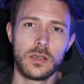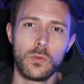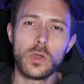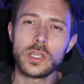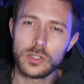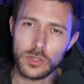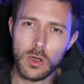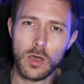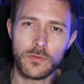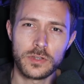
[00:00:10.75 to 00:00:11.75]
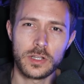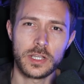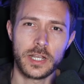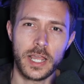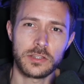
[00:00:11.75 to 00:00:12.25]
What you don't often
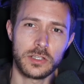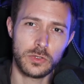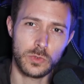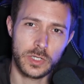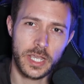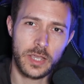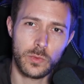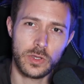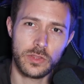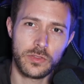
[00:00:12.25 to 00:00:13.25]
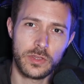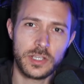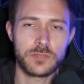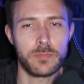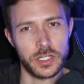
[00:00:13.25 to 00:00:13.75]
connect the UK with
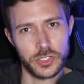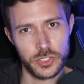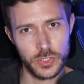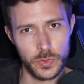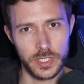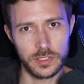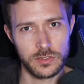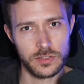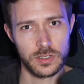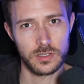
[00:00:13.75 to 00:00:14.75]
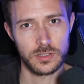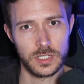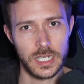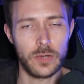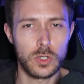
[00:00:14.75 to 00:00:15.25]
is mass shootings.
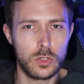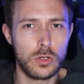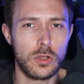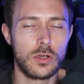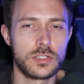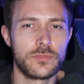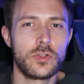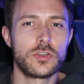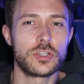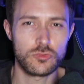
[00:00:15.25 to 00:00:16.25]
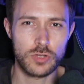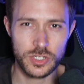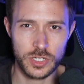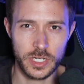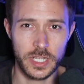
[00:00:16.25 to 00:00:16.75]
Our gun laws are very
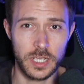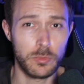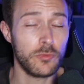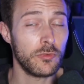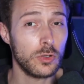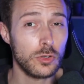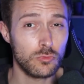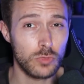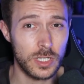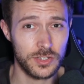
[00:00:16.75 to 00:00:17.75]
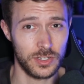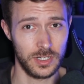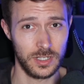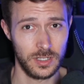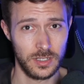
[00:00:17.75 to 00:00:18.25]
stringent here, but for good
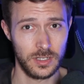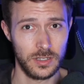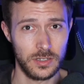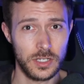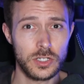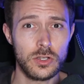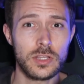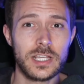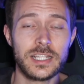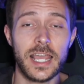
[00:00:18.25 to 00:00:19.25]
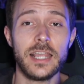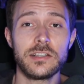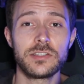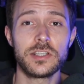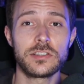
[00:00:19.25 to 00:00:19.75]
reason. Did you know that in the
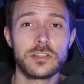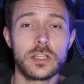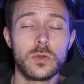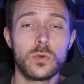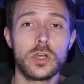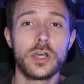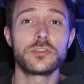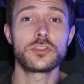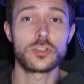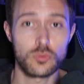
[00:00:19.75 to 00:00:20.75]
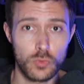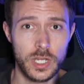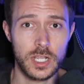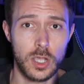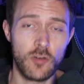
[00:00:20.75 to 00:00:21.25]
80s there were a
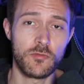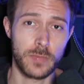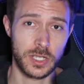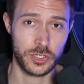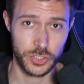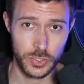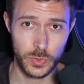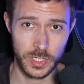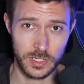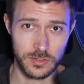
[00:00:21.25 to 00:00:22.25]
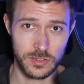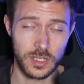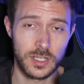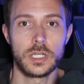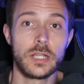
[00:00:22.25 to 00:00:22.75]
string of mass shootings,
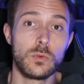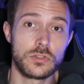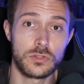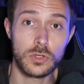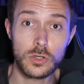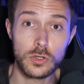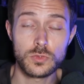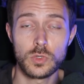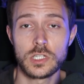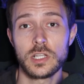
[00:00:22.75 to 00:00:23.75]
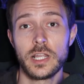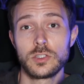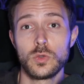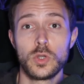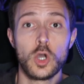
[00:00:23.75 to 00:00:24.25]
and it was those which led
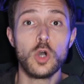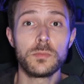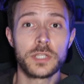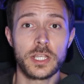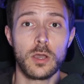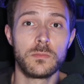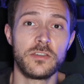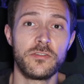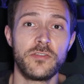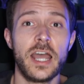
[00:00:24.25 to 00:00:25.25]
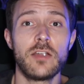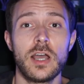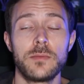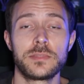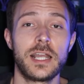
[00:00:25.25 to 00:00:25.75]
to an update of the
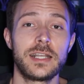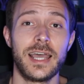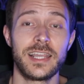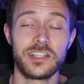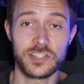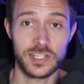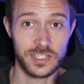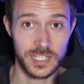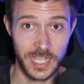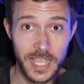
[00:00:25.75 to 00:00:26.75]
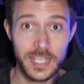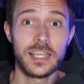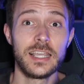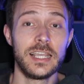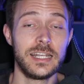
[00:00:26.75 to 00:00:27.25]
Firearms Act 1968
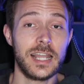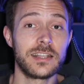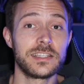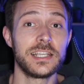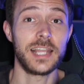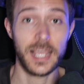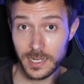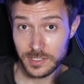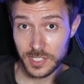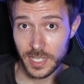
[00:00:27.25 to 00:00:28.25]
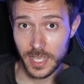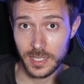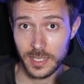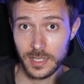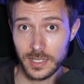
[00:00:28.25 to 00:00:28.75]
in
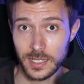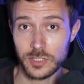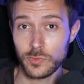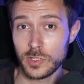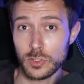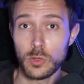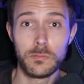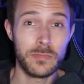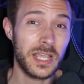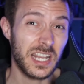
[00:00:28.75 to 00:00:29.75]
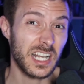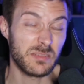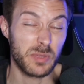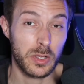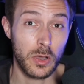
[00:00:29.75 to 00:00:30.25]
1988, as a result
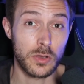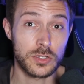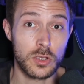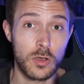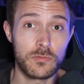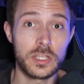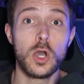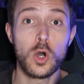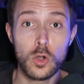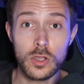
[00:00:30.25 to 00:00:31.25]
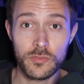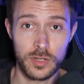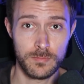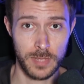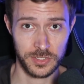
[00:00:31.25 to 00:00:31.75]
mainly because of the
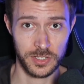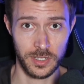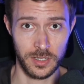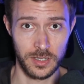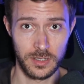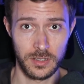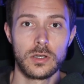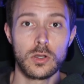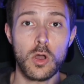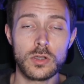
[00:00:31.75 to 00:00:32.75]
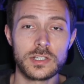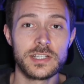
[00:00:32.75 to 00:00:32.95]
Hungerford massacre. On August